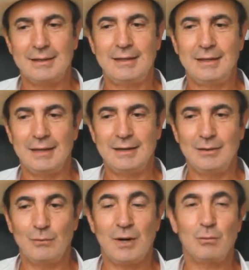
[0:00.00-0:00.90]

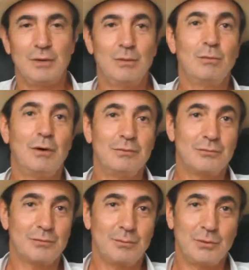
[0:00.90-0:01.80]
getting what we want
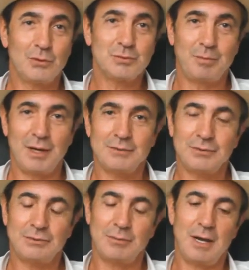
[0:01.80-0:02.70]
from those plants
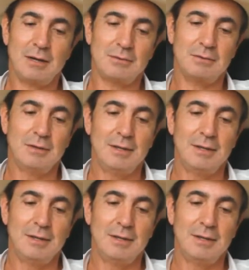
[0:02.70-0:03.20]
of tobacco.